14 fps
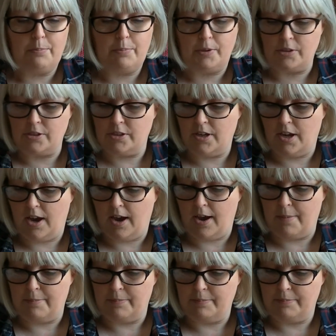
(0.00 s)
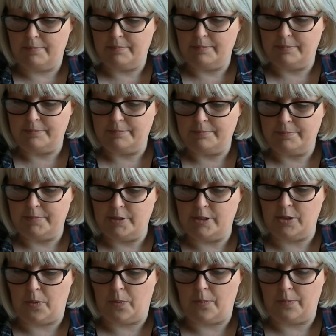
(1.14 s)
But
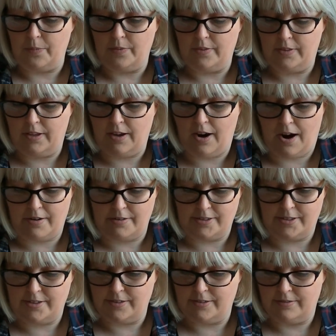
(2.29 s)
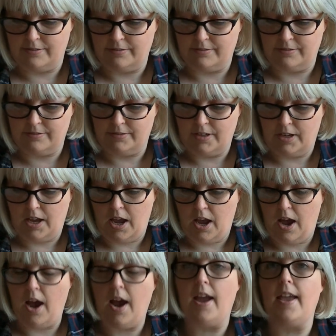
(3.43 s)
so the yarns
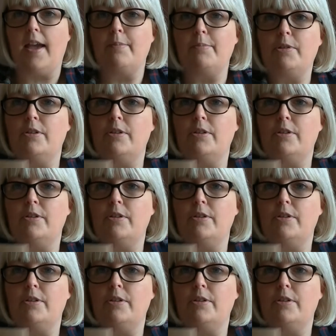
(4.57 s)
I am